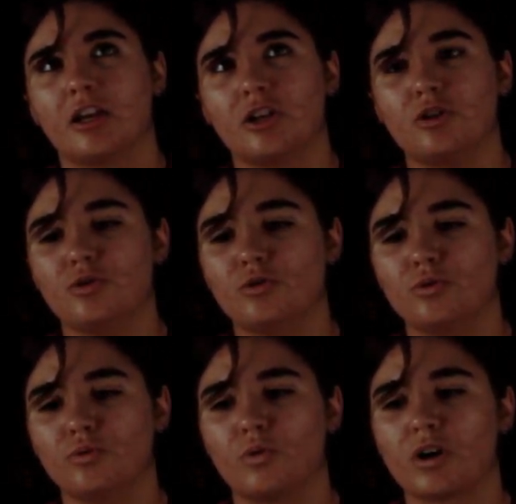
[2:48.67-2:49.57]

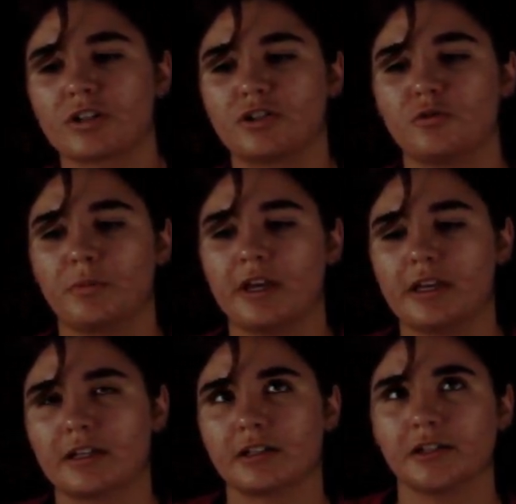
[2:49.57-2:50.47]
you want to
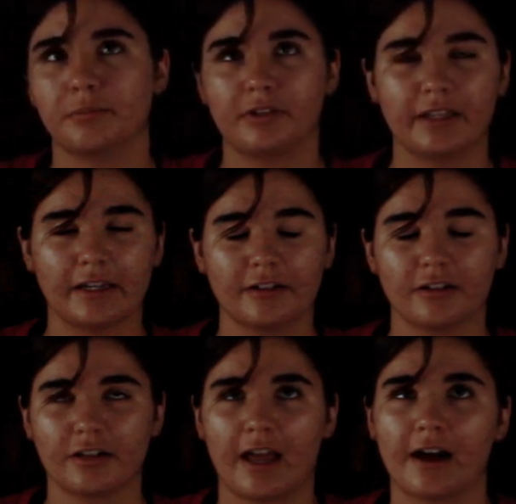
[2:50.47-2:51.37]
make a plan
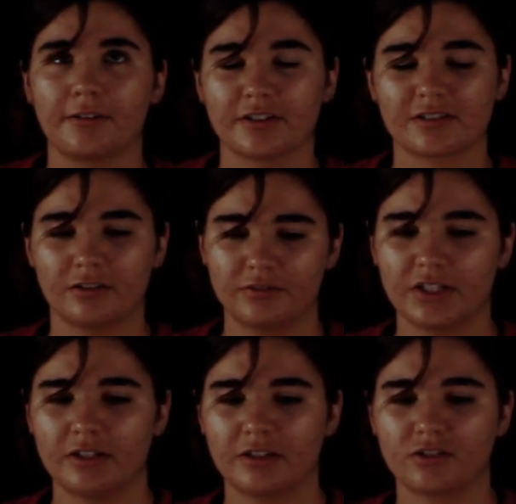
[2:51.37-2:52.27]
on how to solve
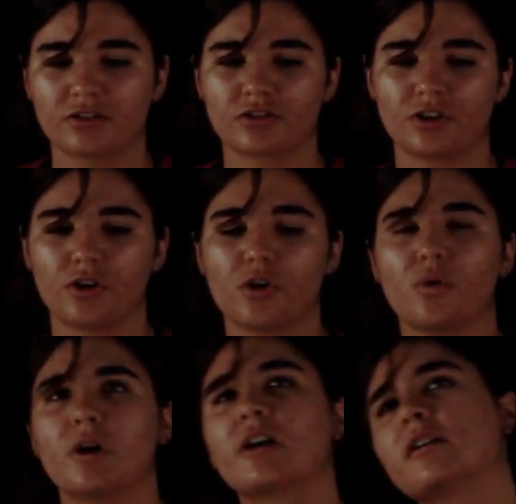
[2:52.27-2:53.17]
it.
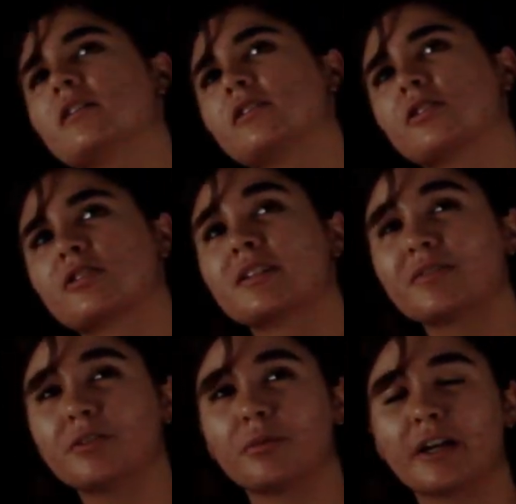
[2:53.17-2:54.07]
So there's
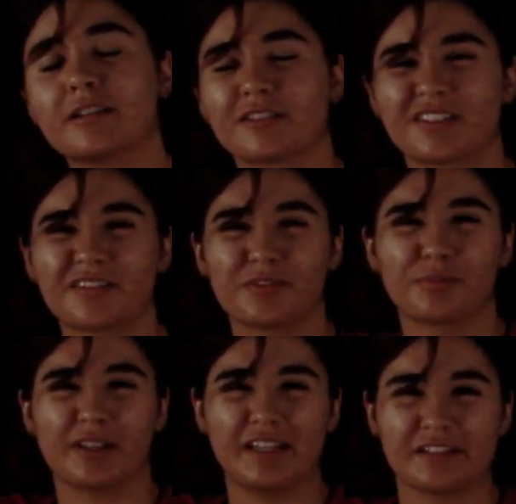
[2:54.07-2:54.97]
different
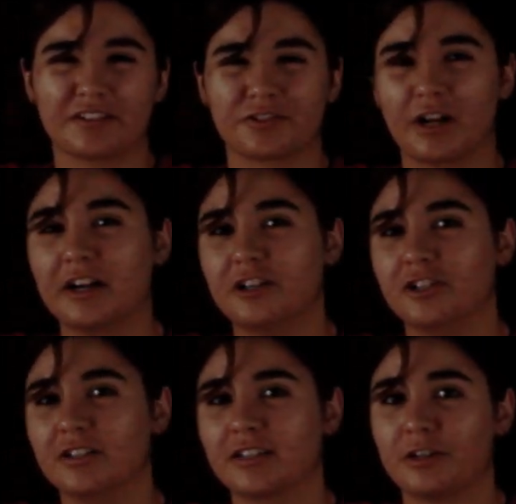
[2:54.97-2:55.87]
plans and
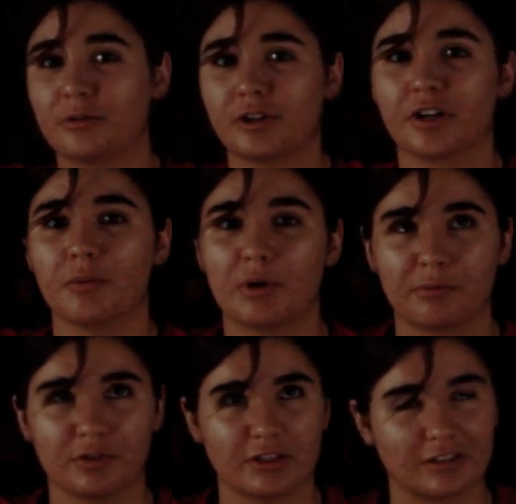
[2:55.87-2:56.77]
strategies that you can come
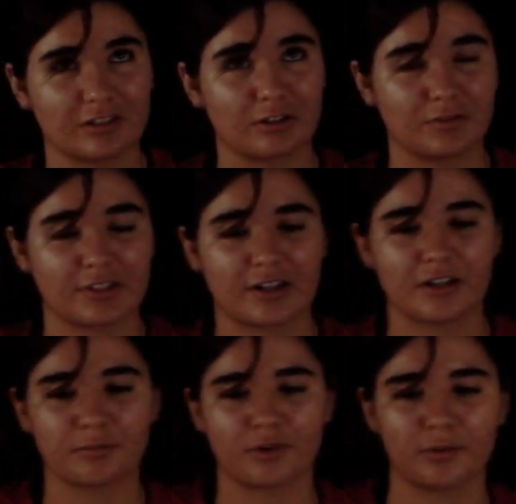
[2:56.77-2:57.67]
up with to solve this
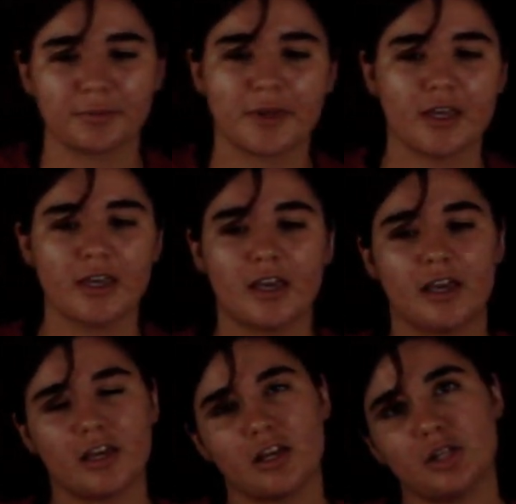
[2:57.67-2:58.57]
kind of problem.
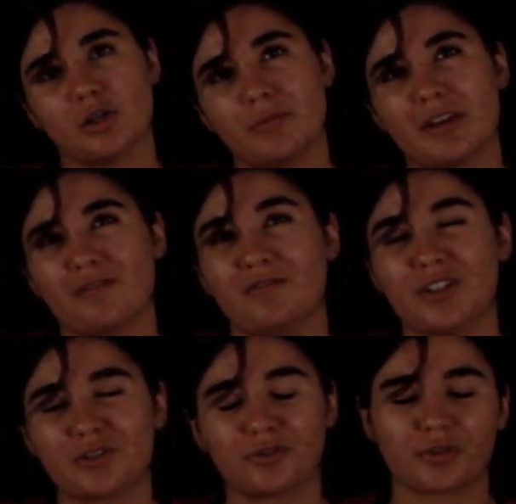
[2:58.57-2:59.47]
You can make a
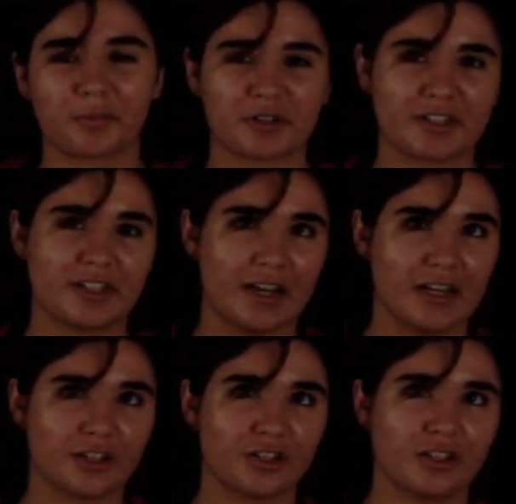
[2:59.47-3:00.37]
visual
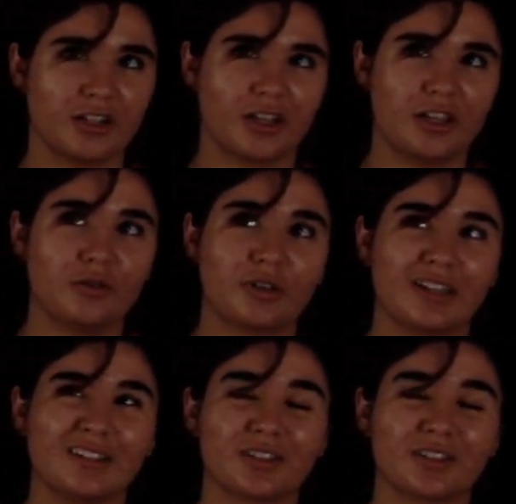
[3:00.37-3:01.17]
representation. You can